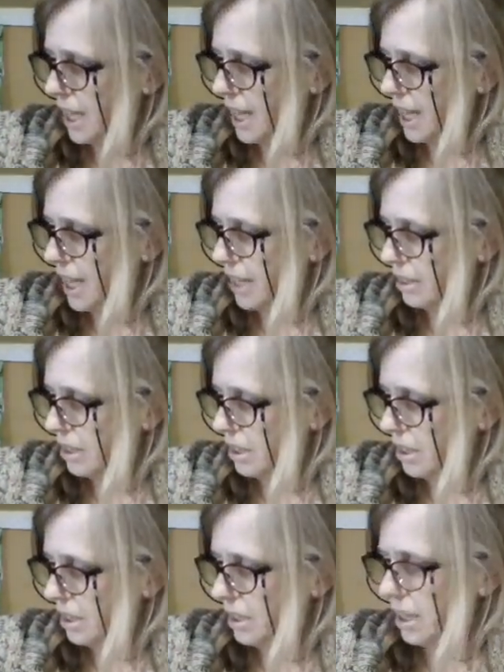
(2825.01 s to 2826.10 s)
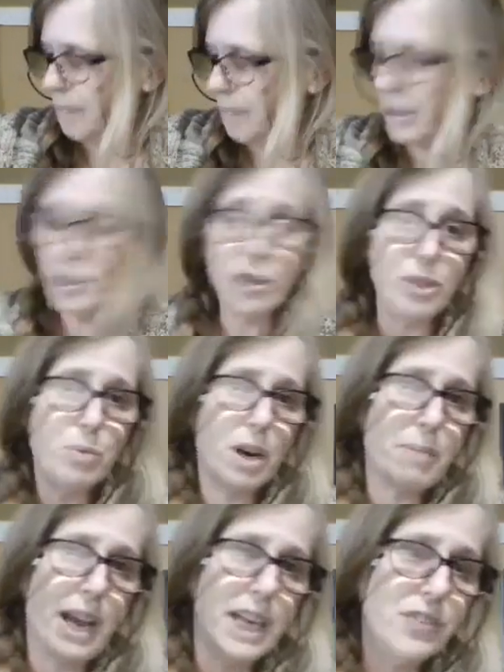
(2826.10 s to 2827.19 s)
And I'm going to show you where I'm
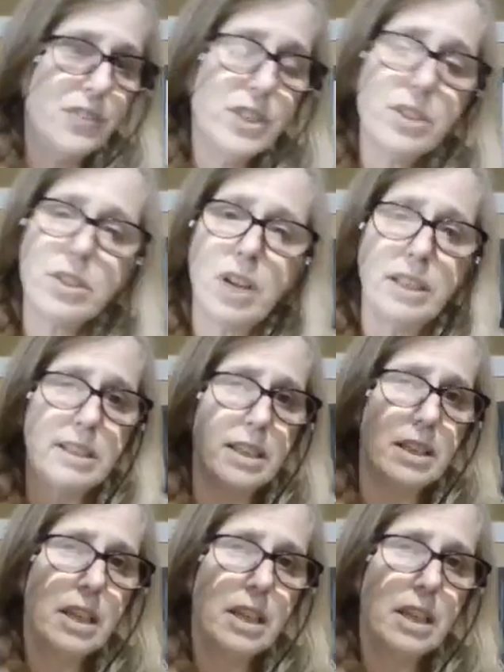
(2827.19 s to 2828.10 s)
at. This is not done.